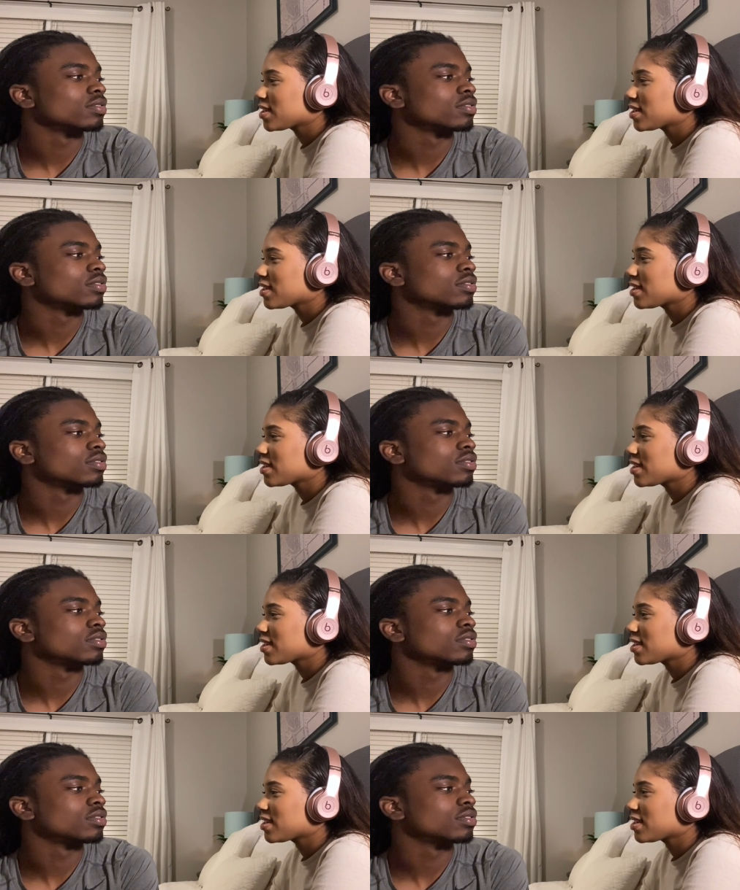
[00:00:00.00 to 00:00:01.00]

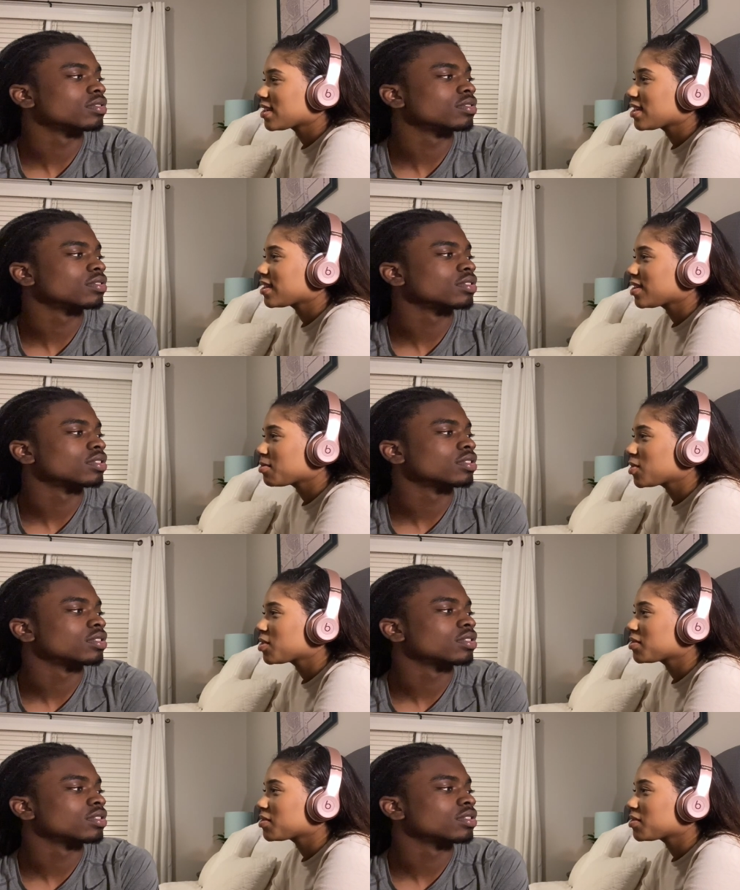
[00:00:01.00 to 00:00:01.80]
[no speech]